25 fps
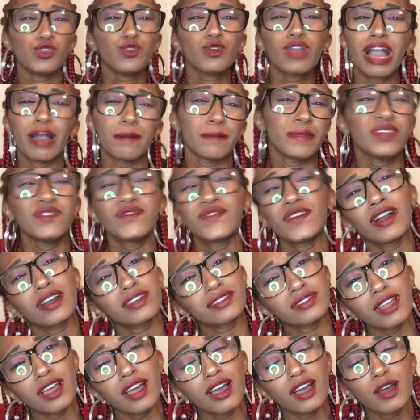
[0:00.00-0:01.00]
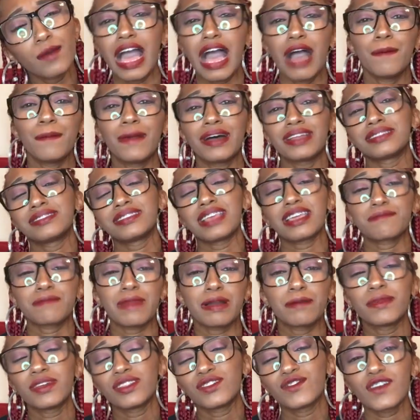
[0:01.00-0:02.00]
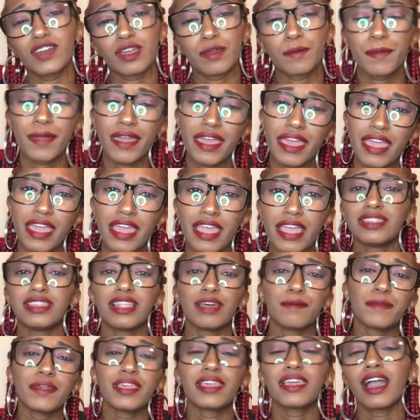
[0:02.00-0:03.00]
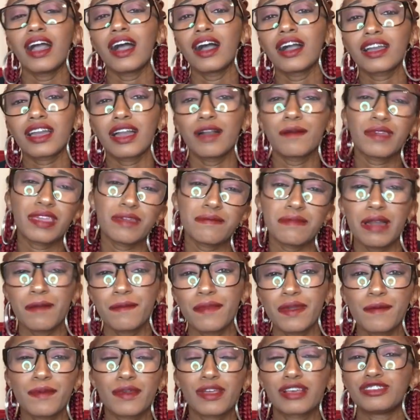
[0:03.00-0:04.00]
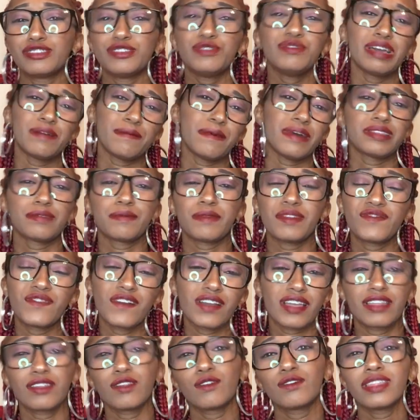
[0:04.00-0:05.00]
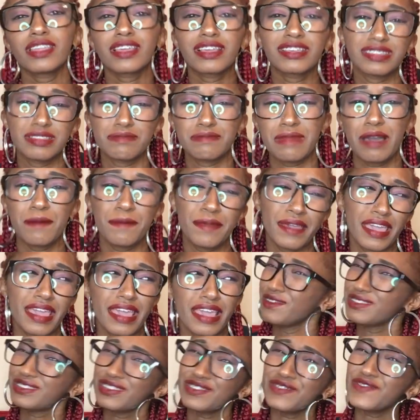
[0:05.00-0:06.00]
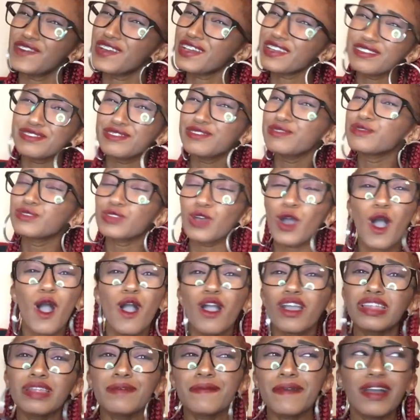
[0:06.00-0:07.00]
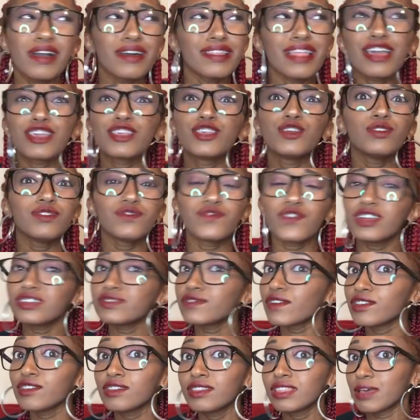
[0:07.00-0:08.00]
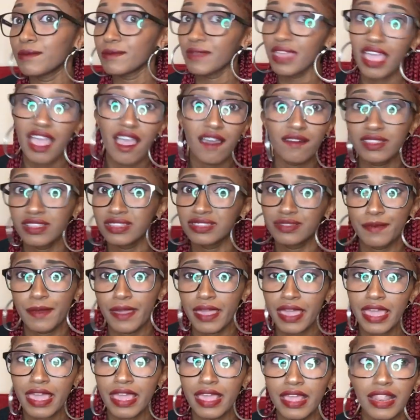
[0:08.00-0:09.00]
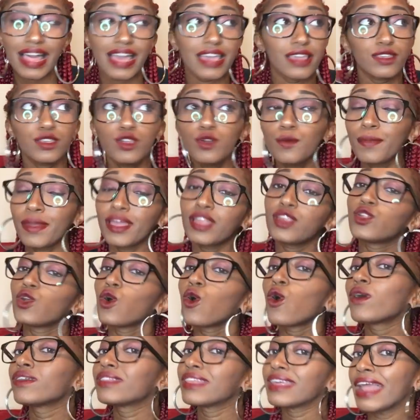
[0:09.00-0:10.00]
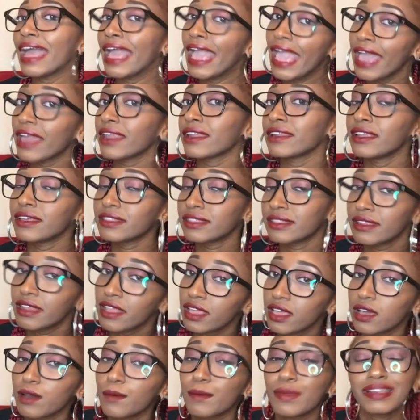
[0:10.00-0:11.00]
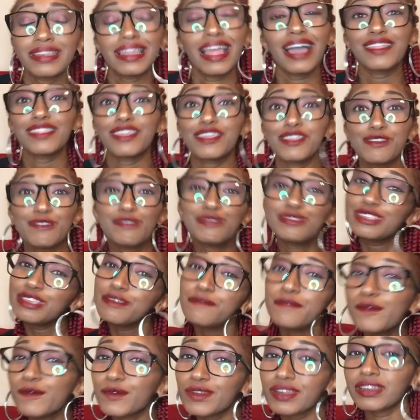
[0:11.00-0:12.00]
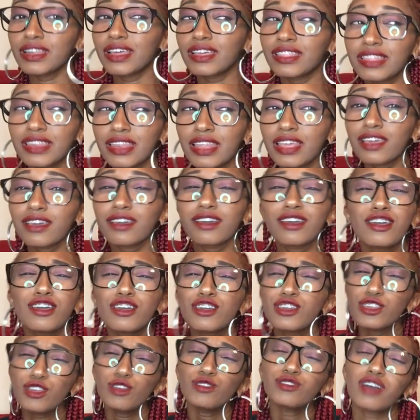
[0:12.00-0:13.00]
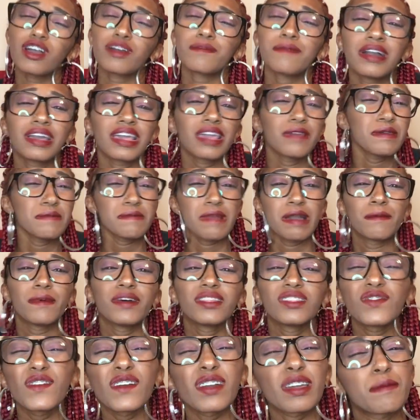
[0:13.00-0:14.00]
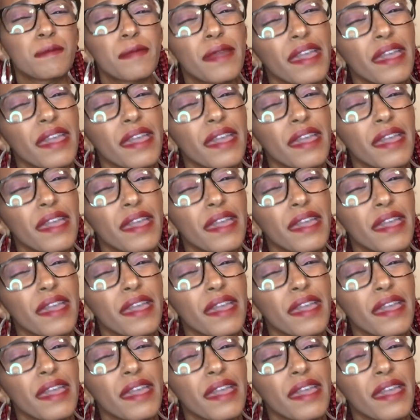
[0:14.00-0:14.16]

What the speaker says: you got me fucked up. I'm about to take my motherfucking bed. Let me come get my baby because you're not about to be fucking no niggas in my bed. What the fuck are you talking about? Like, you, first of all, you let me have this bed. Like, you've been knowing that I had another nigga. But now that you see me with another nigga, you talking about giving me my motherfucking